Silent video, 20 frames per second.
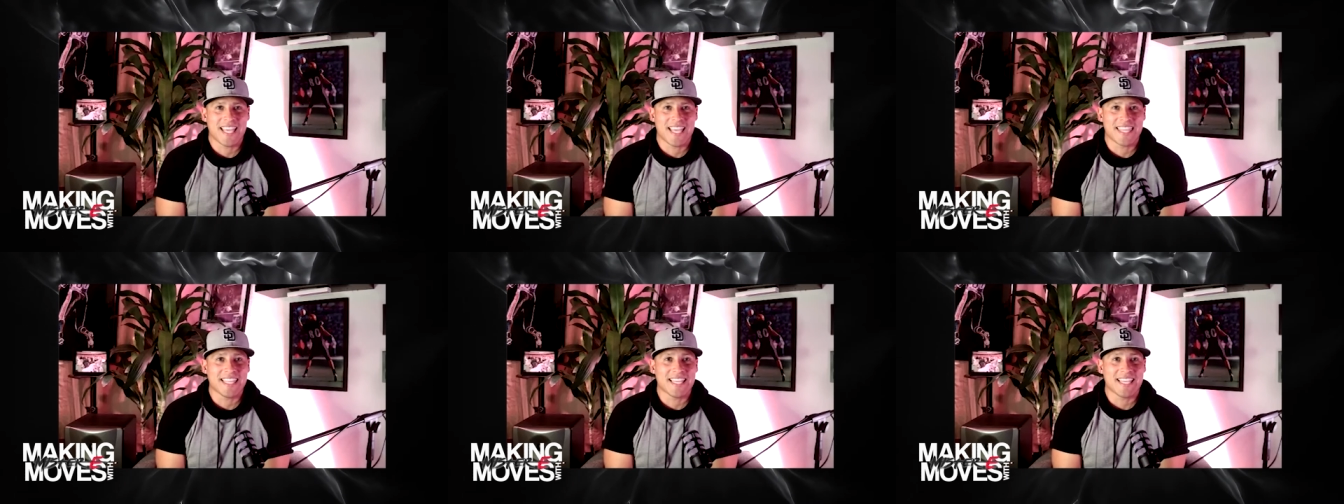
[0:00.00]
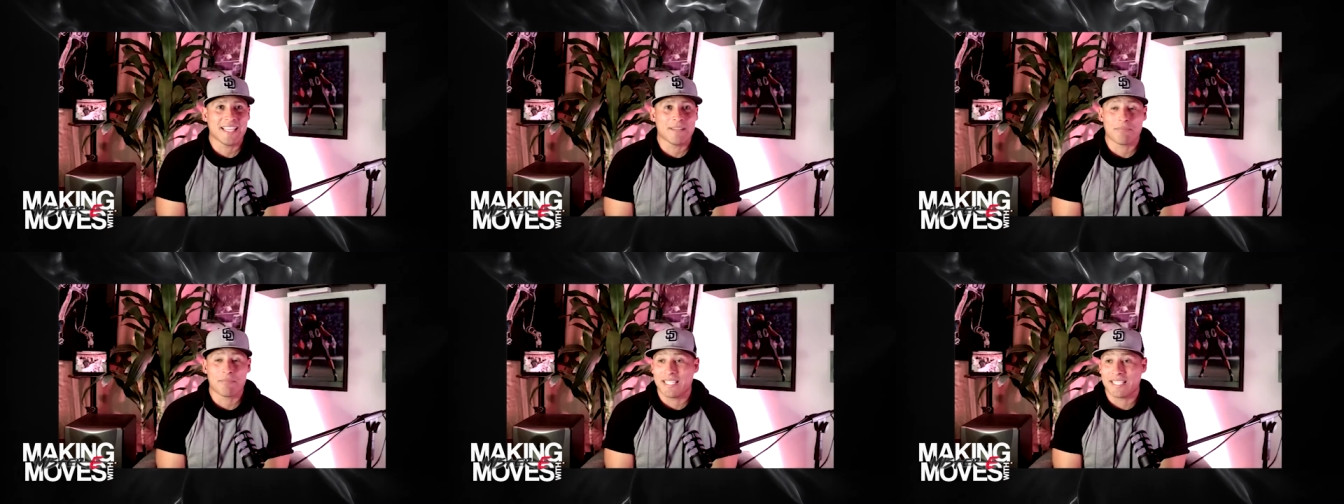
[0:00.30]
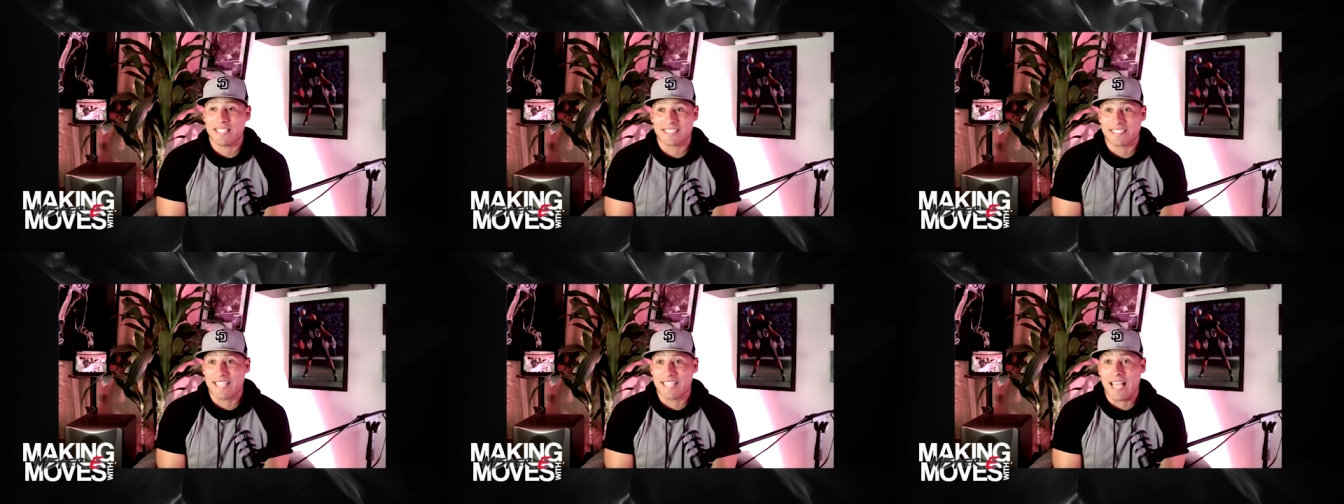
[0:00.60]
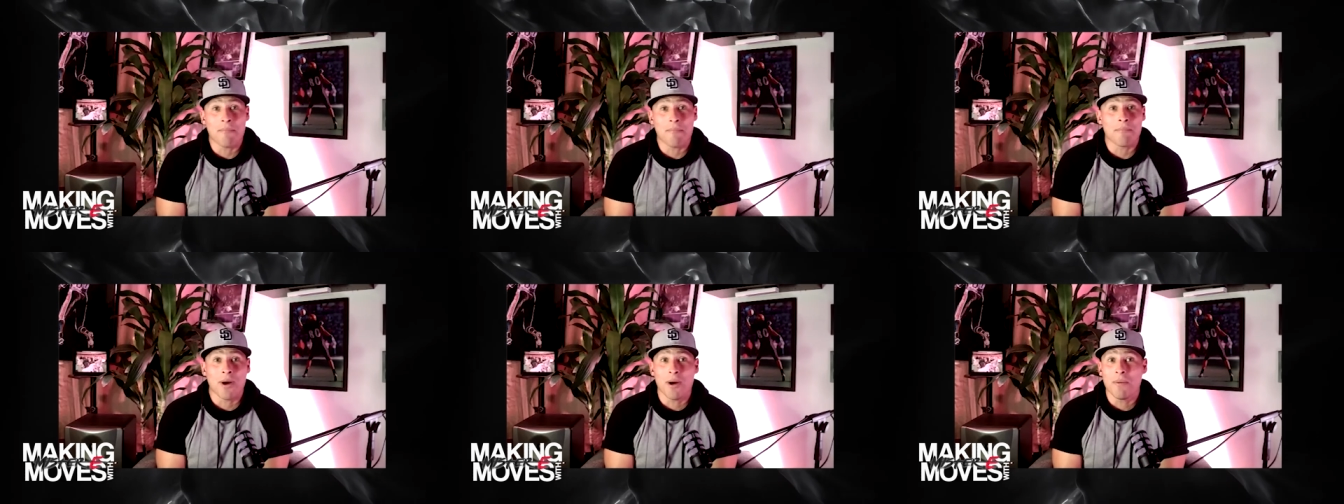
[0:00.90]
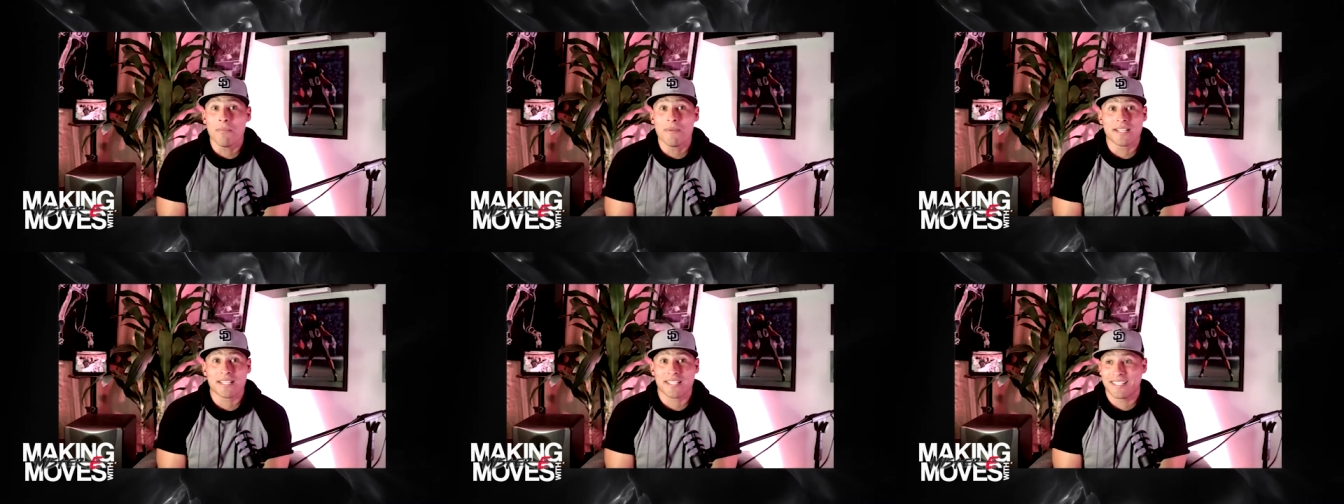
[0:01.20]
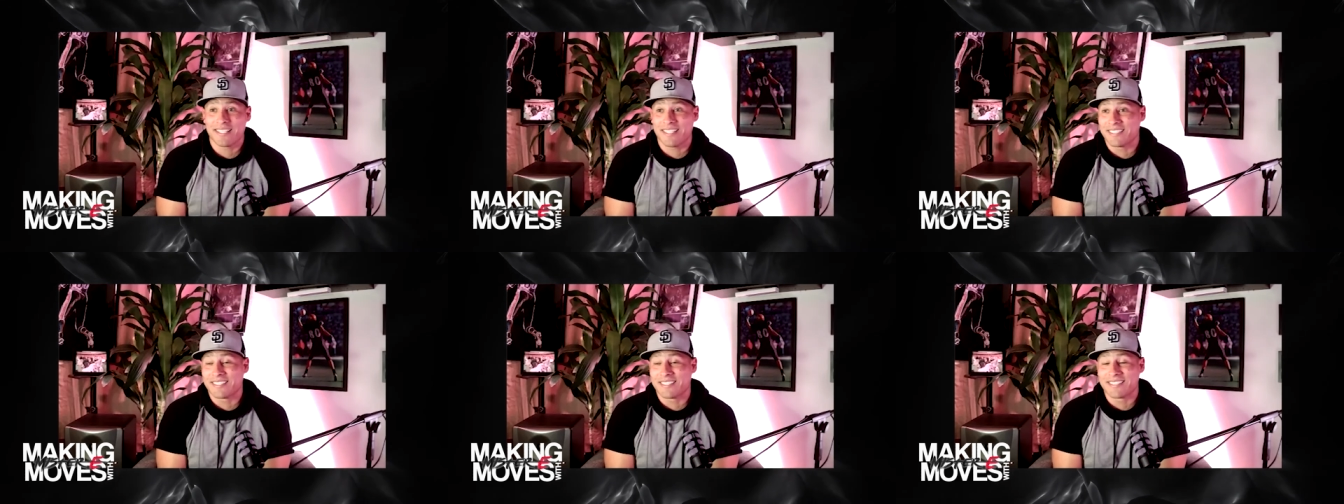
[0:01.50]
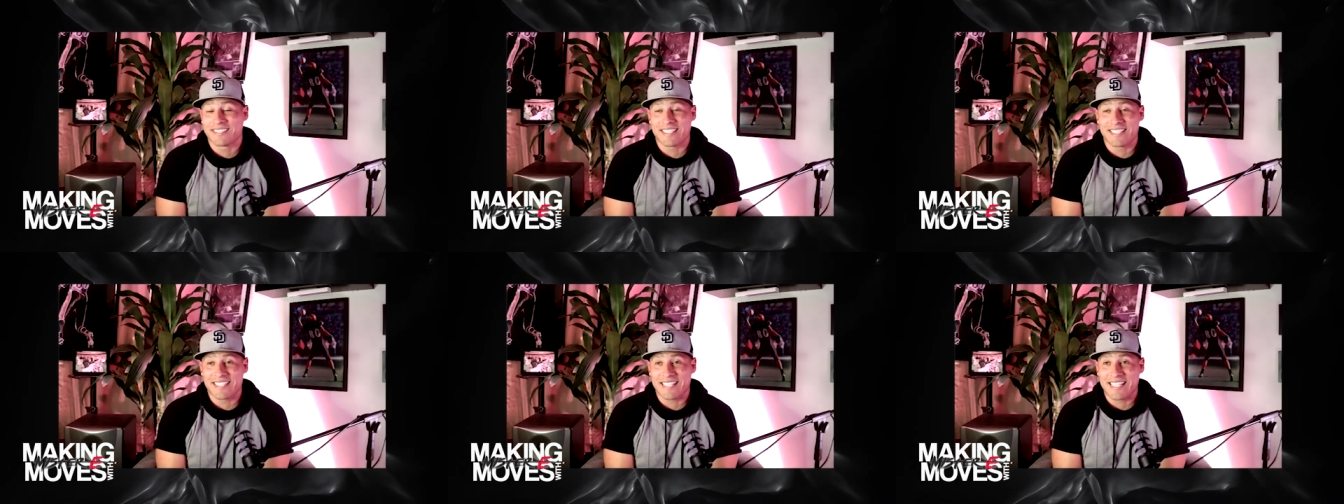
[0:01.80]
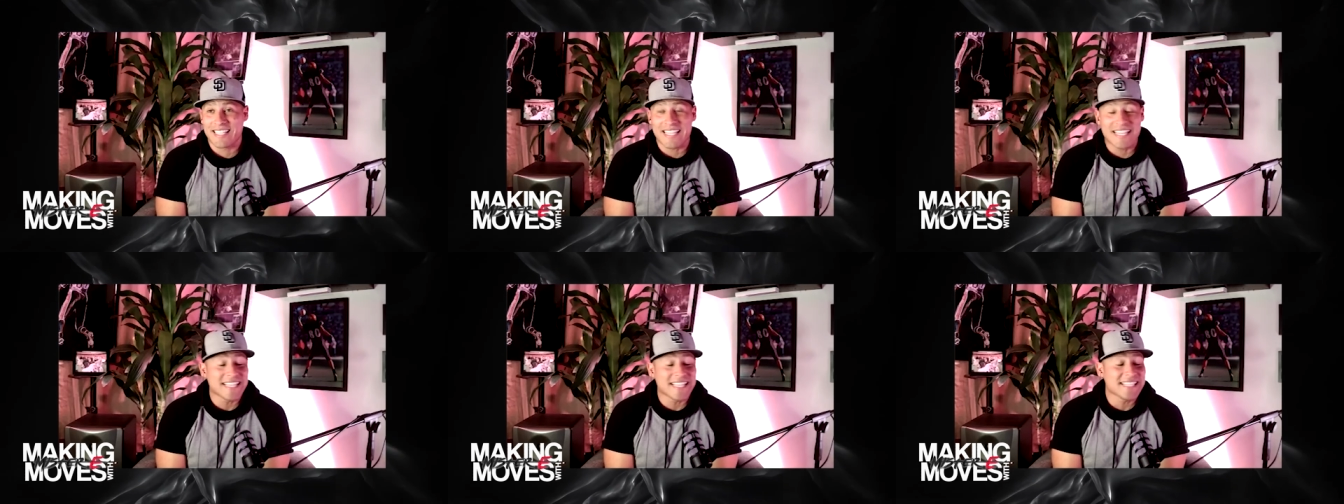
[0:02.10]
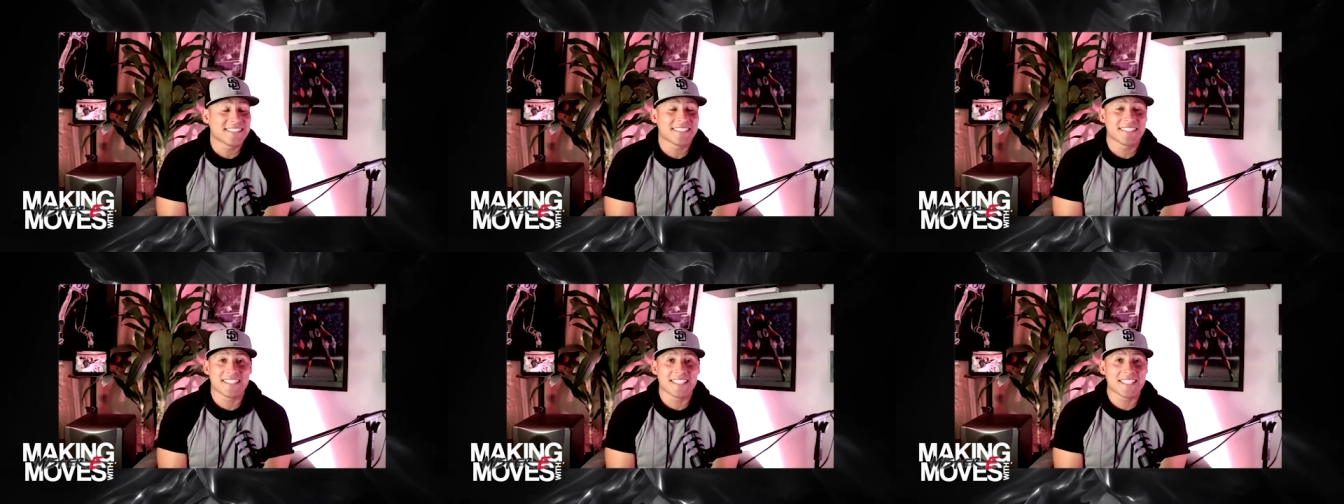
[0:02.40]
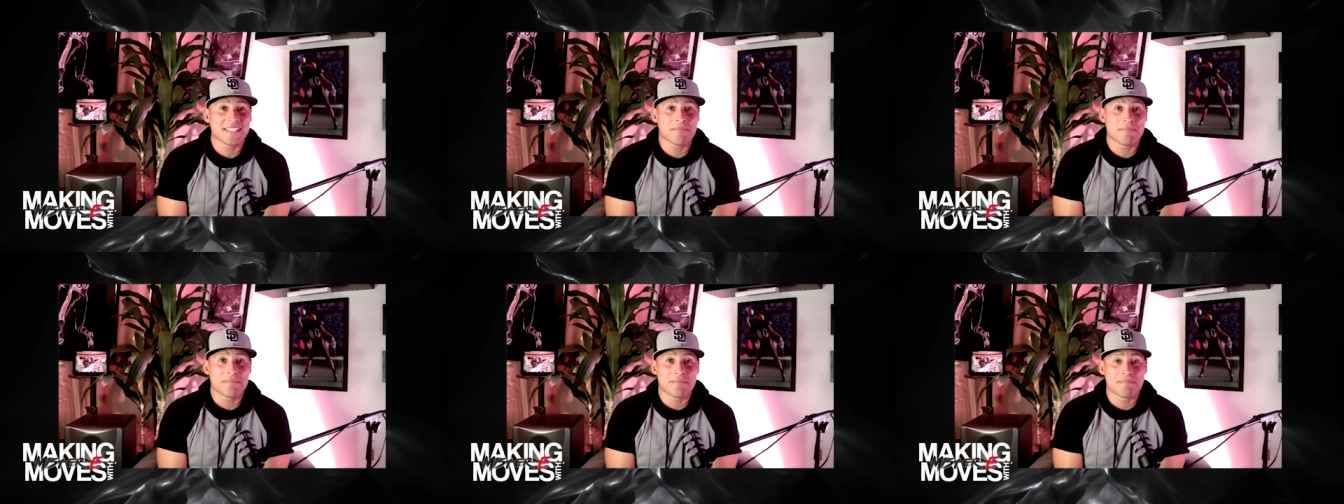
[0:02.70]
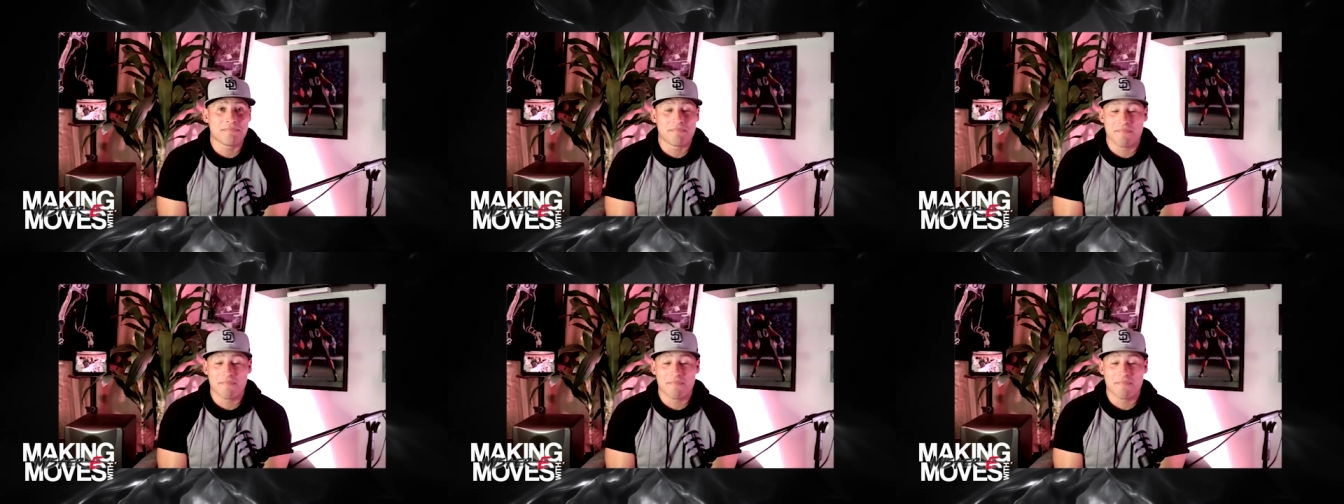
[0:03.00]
And then, but that moment could easily,